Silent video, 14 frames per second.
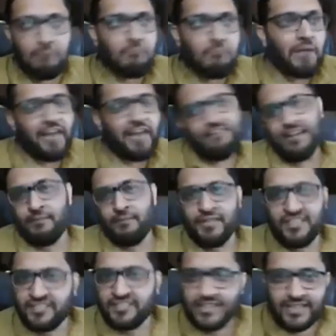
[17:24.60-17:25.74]
I felt a bit
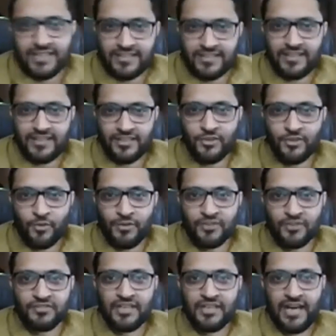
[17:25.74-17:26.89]
disconnect, you know,
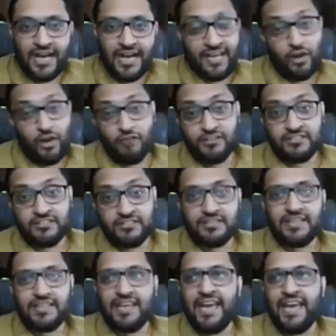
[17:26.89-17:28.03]
because I always
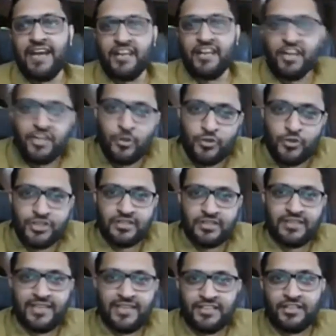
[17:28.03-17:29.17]
had an
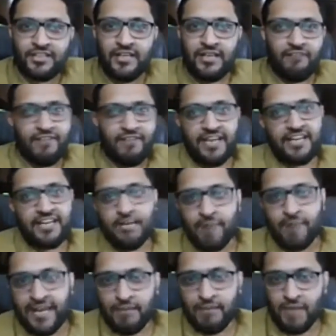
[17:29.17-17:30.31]
intuition that when I read
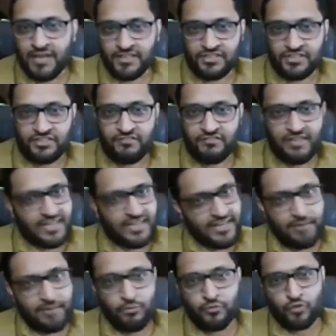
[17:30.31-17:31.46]
Michael Marcus, when I
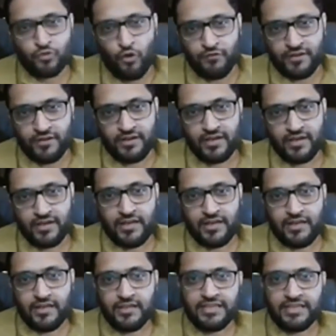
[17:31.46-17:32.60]
read Bruce Kovner,
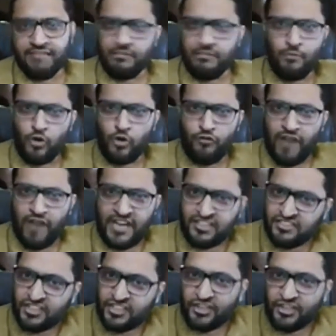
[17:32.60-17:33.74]
they were more of
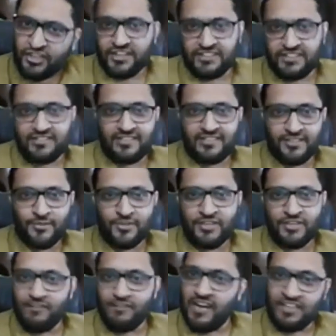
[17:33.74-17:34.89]
artistic traders. You know,
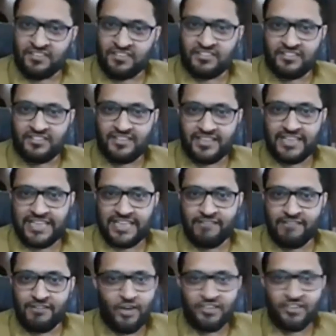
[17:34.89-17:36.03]
they were artists. They were
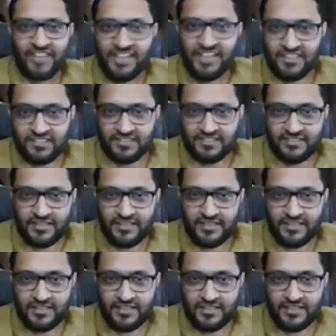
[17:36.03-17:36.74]
not scientists.